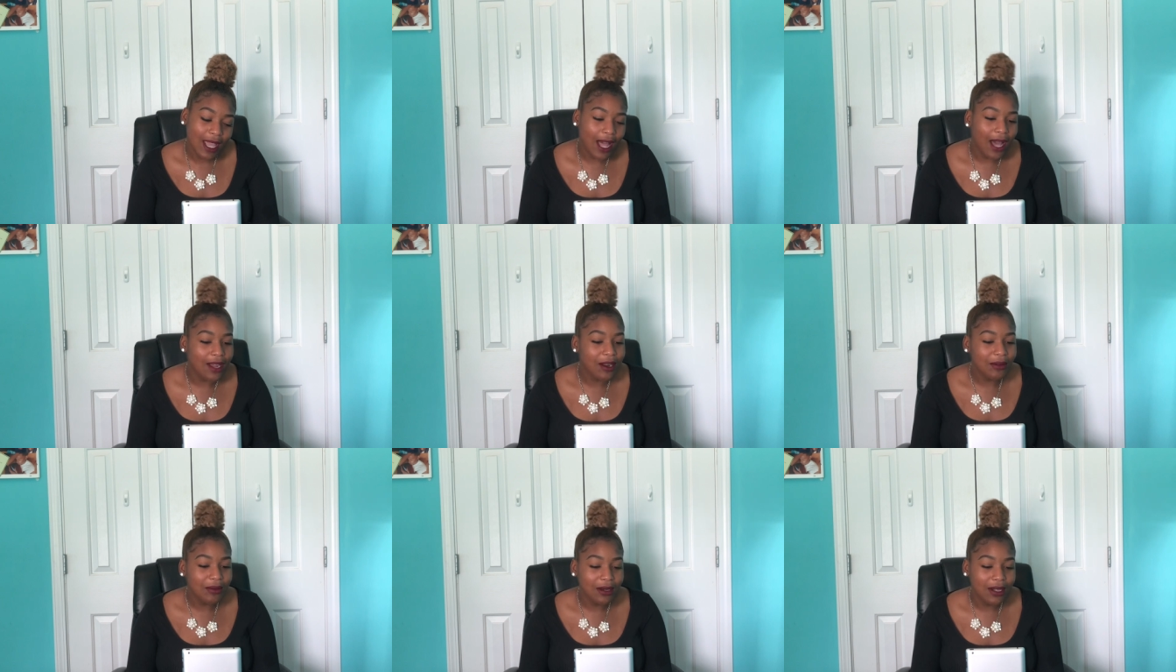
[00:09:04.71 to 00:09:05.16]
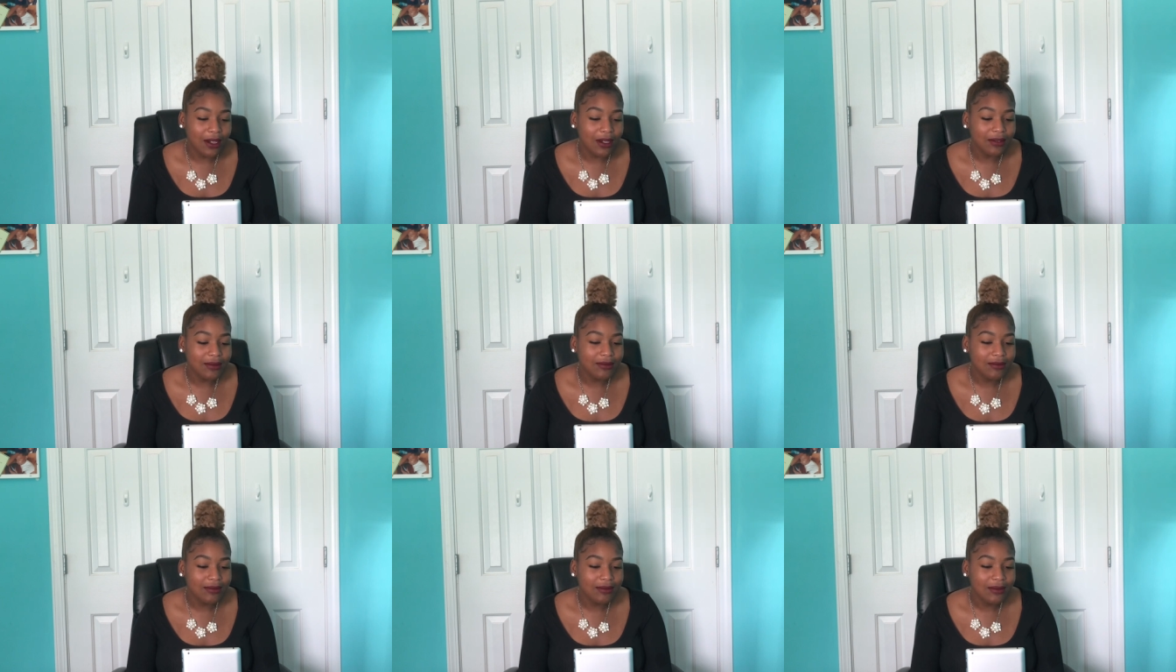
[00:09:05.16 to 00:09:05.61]
I don't
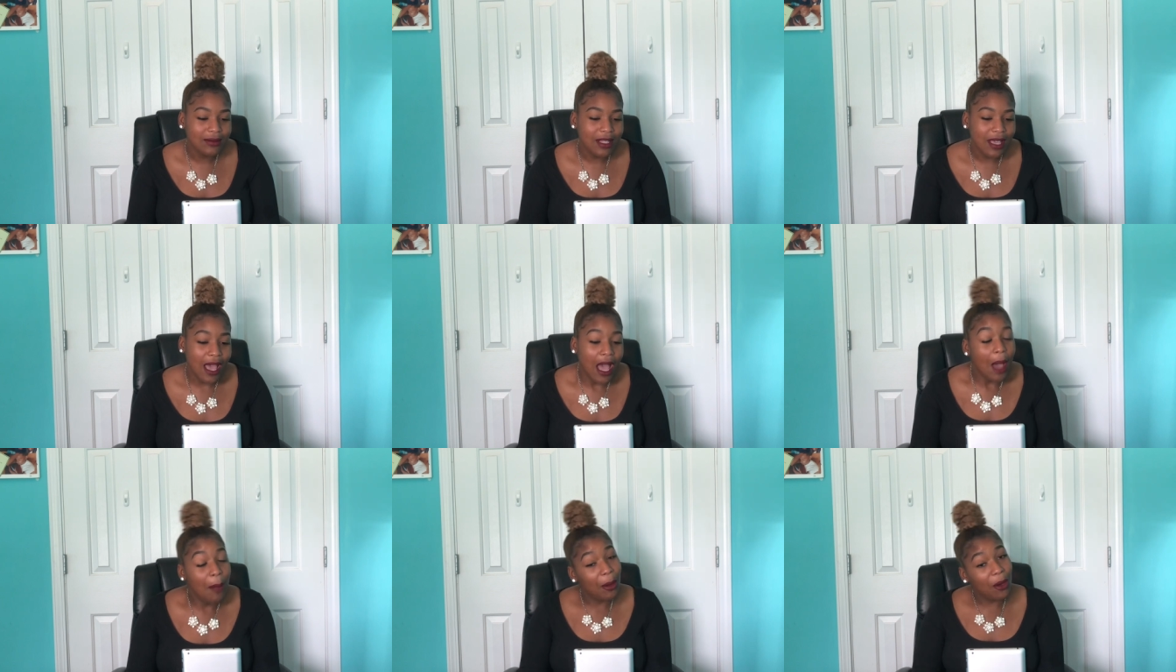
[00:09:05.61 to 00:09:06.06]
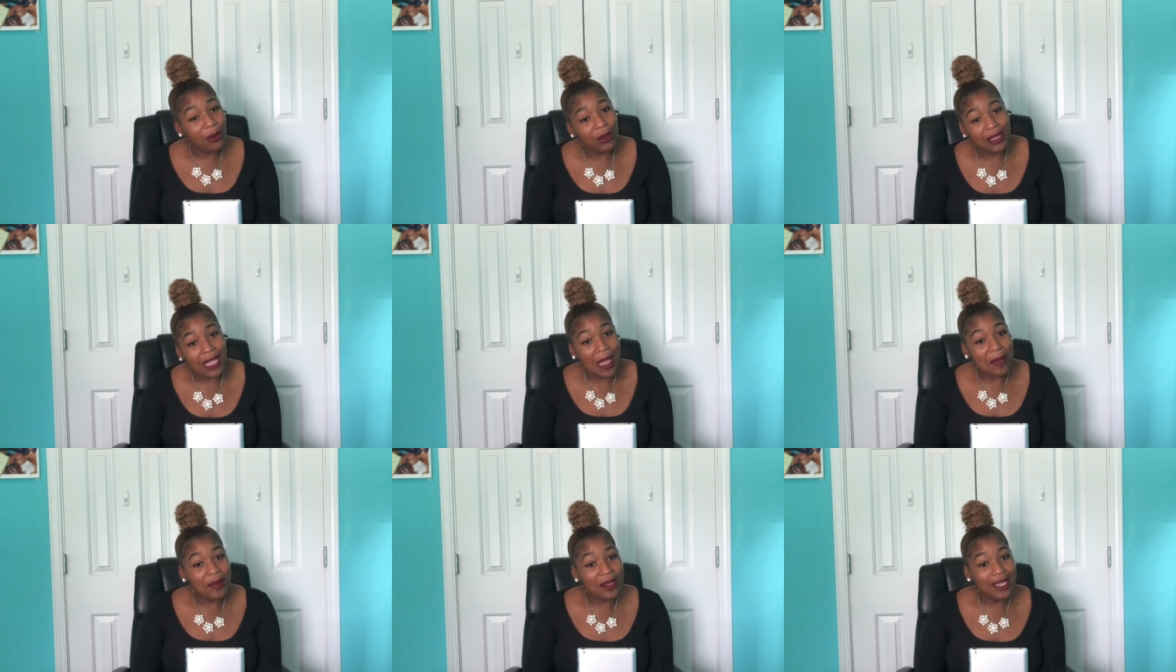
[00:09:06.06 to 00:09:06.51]
know. But
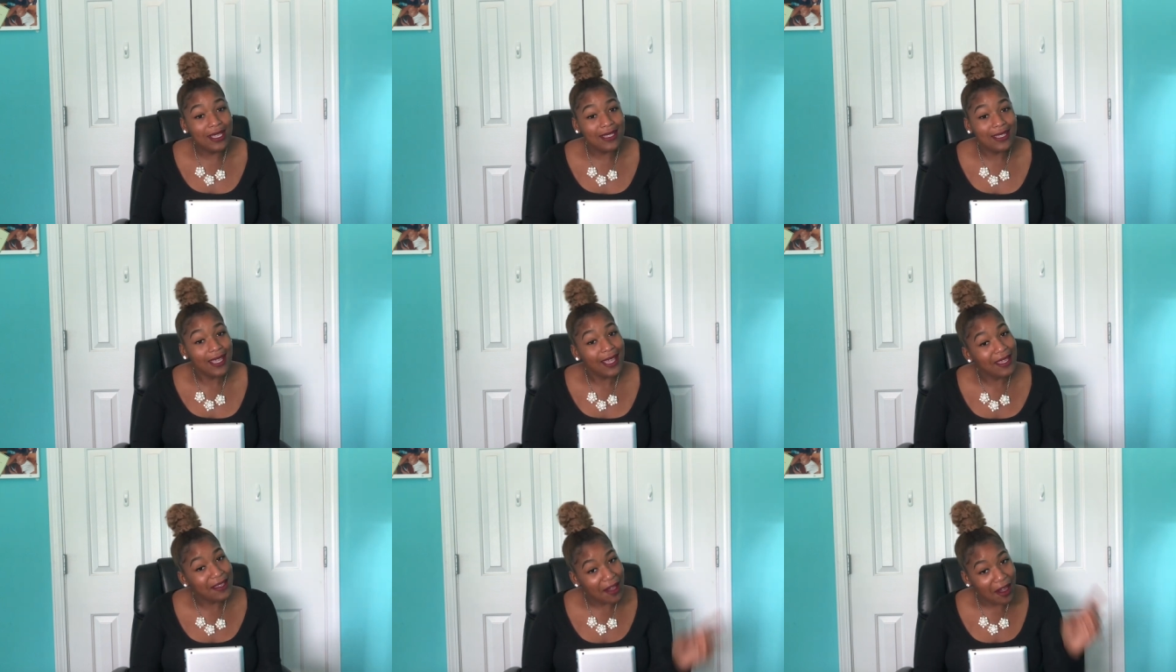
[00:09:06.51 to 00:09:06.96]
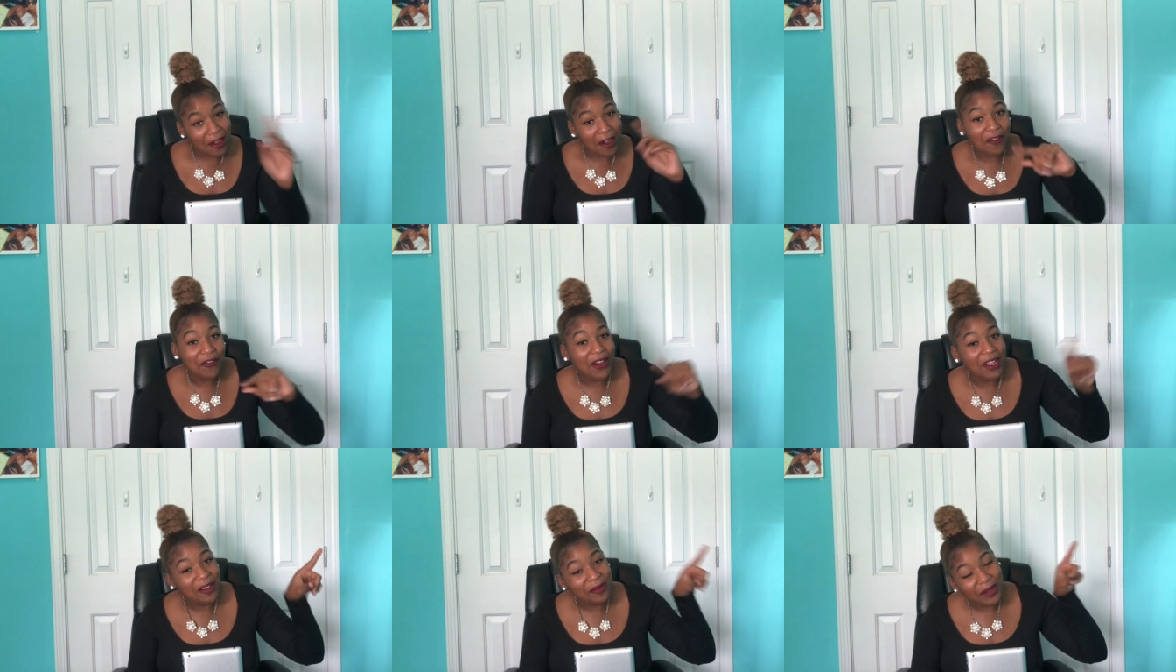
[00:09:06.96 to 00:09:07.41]
with that being said, y'all
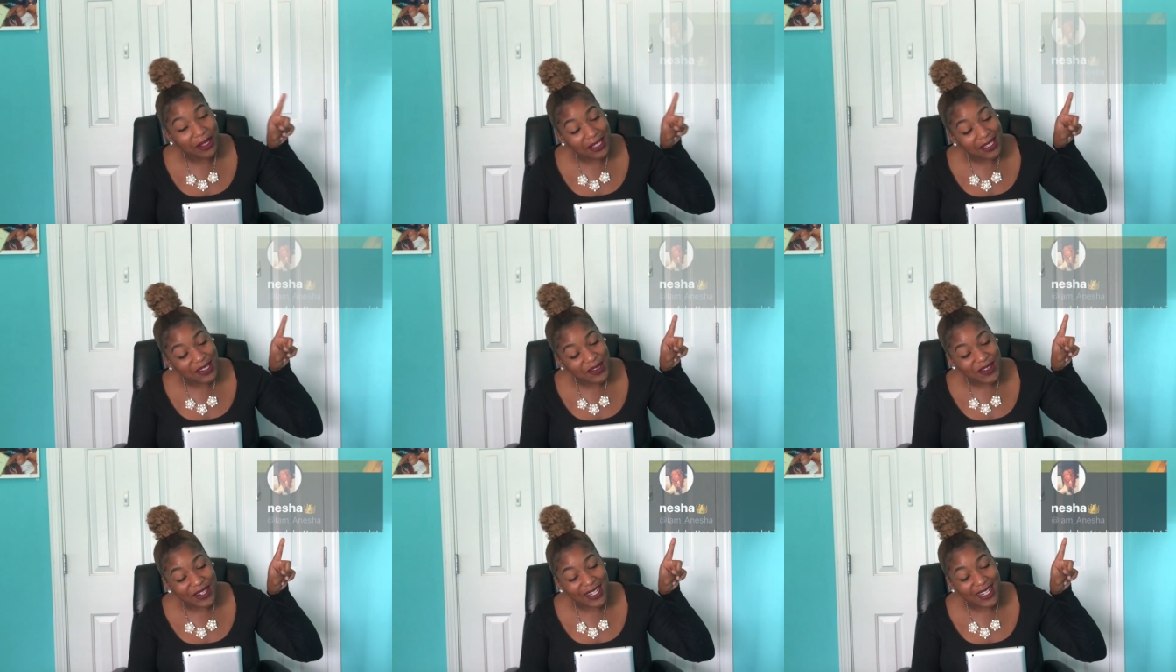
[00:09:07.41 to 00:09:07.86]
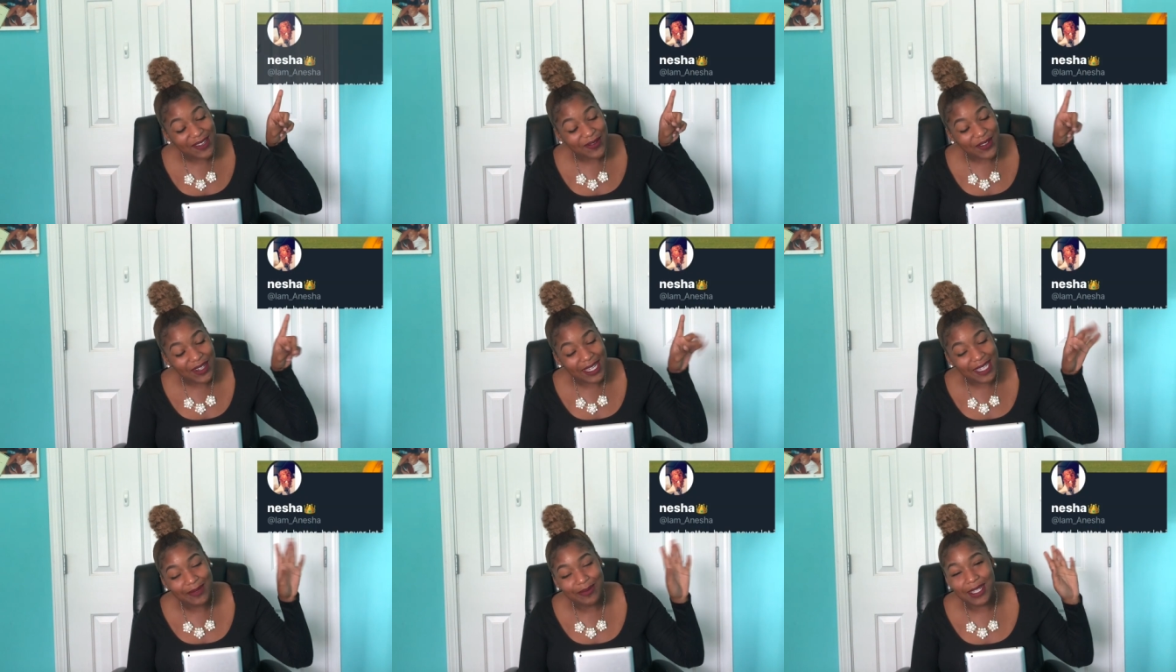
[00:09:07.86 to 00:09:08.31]
go follow me on Twitter
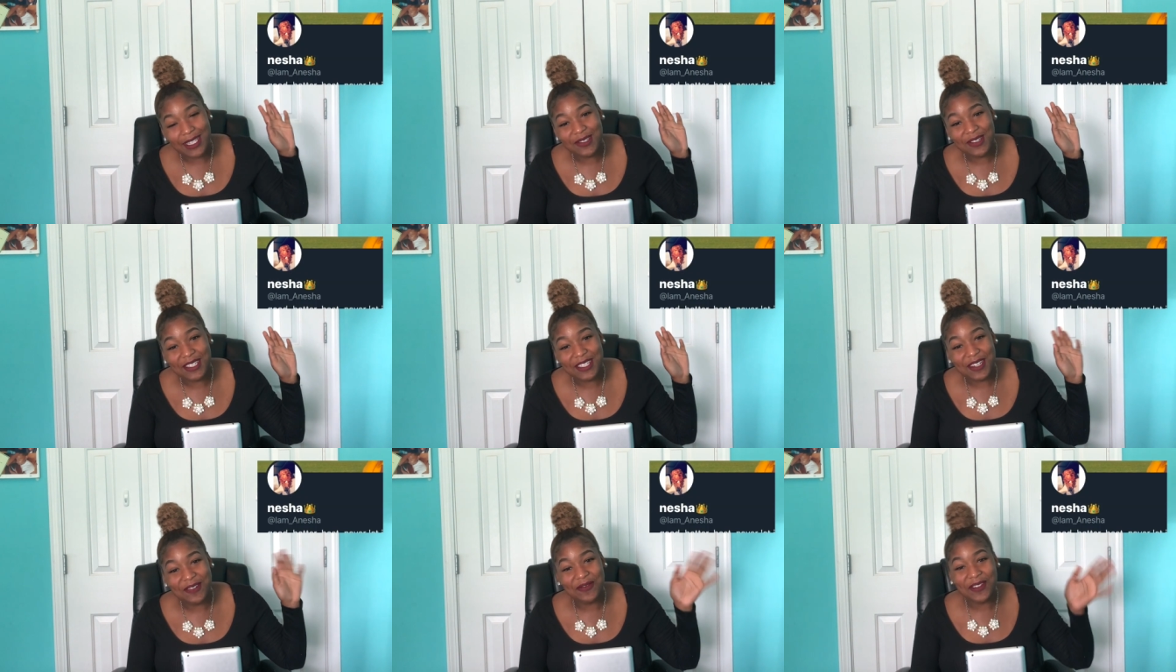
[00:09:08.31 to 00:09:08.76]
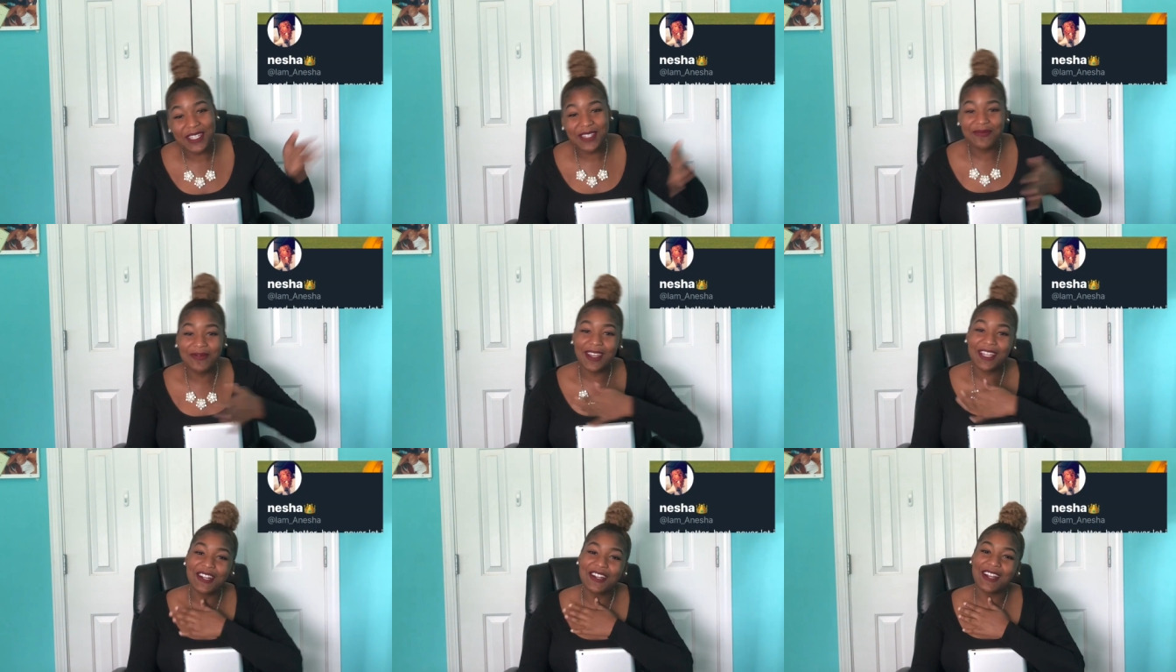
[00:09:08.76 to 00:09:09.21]
because my tweets are
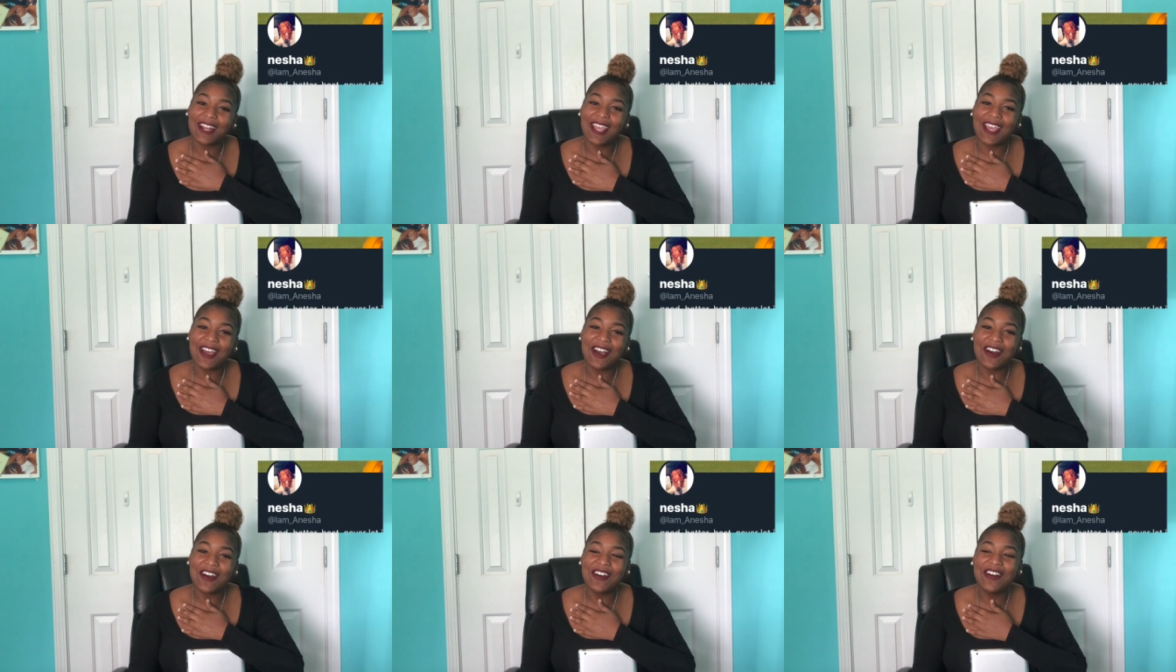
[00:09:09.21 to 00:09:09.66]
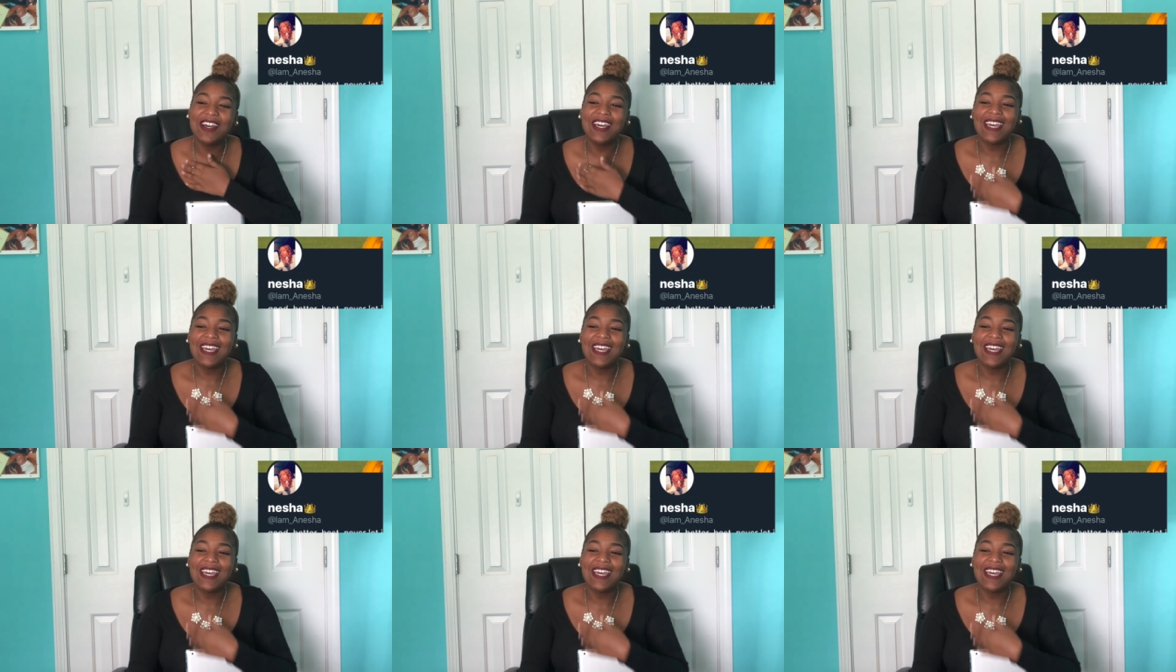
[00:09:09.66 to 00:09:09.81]
much better now.